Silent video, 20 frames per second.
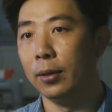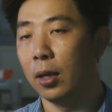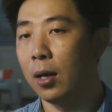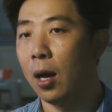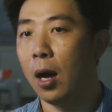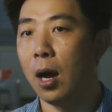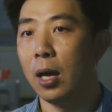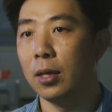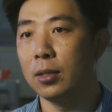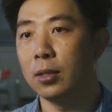The
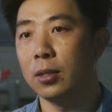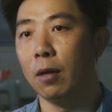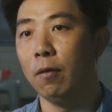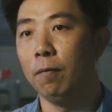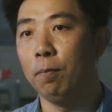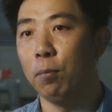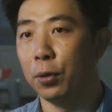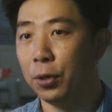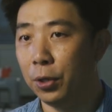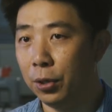cost
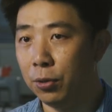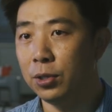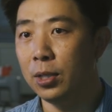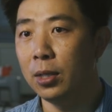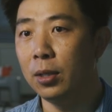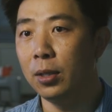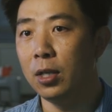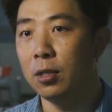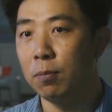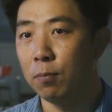of
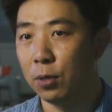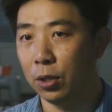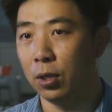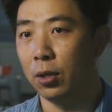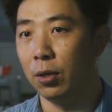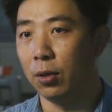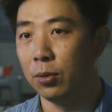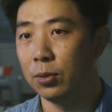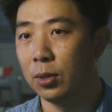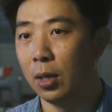producing these
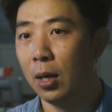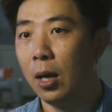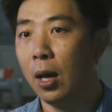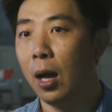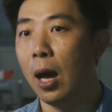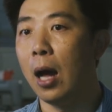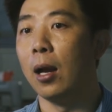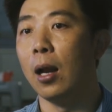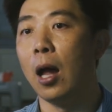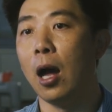materials
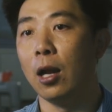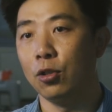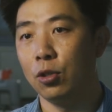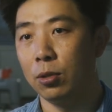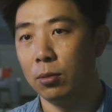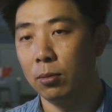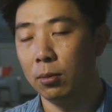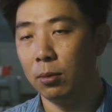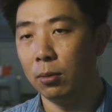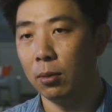are a lot
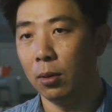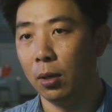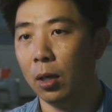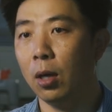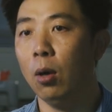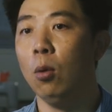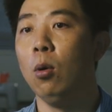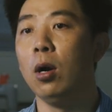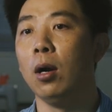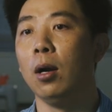
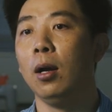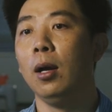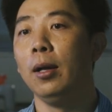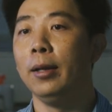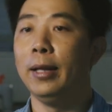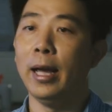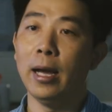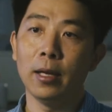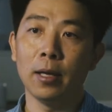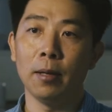lower
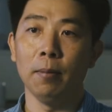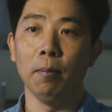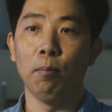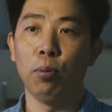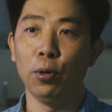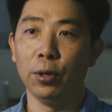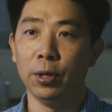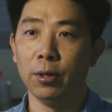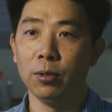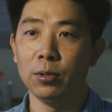than
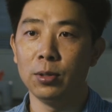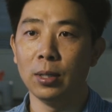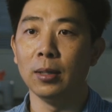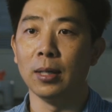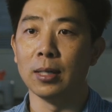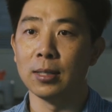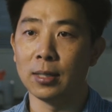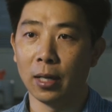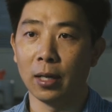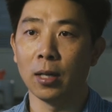producing
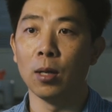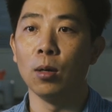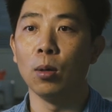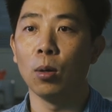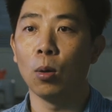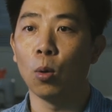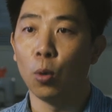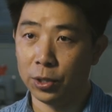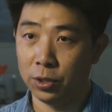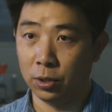the silicon
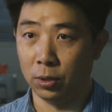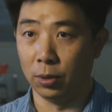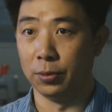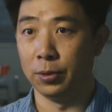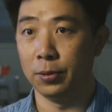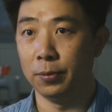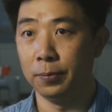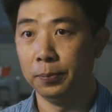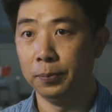crystals.